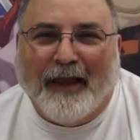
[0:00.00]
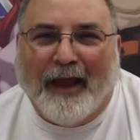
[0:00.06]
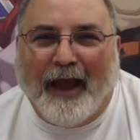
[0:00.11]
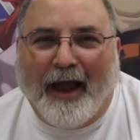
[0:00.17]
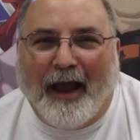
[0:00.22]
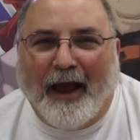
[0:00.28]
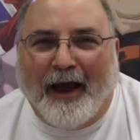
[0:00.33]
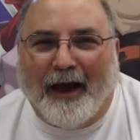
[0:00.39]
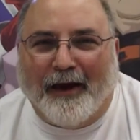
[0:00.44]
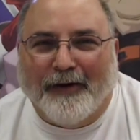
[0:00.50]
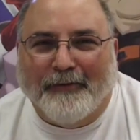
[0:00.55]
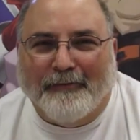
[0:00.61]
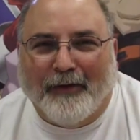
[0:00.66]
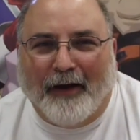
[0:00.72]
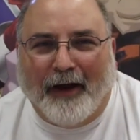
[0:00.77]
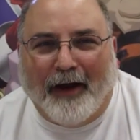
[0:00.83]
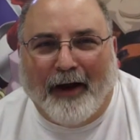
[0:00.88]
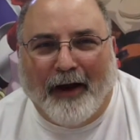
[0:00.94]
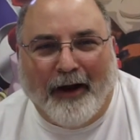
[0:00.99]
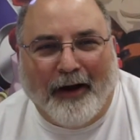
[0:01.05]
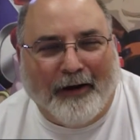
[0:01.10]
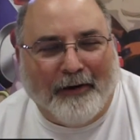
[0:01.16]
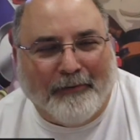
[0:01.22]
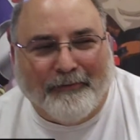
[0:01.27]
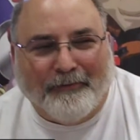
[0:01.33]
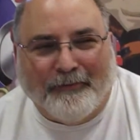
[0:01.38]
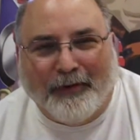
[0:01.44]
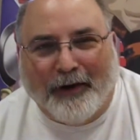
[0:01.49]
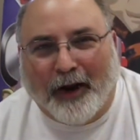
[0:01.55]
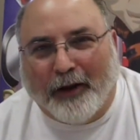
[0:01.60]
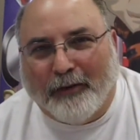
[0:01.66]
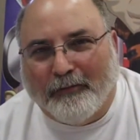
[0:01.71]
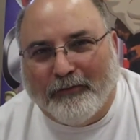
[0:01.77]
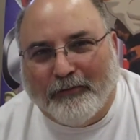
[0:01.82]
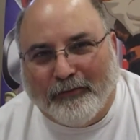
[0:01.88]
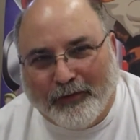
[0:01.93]
So, Hi, uh,
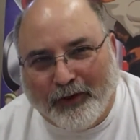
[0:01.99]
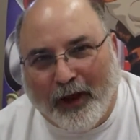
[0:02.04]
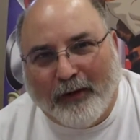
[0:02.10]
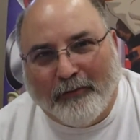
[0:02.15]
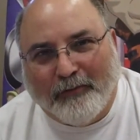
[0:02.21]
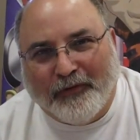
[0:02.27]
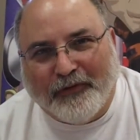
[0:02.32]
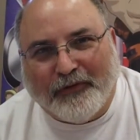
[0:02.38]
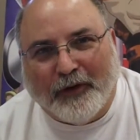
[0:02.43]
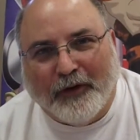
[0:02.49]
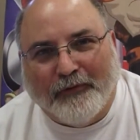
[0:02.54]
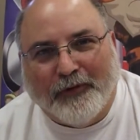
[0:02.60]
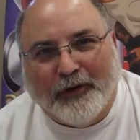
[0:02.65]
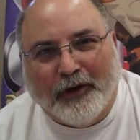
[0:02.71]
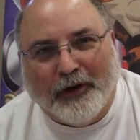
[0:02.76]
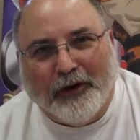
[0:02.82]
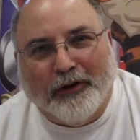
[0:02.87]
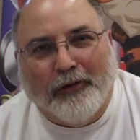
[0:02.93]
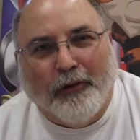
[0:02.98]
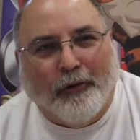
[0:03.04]
my name's Steven E.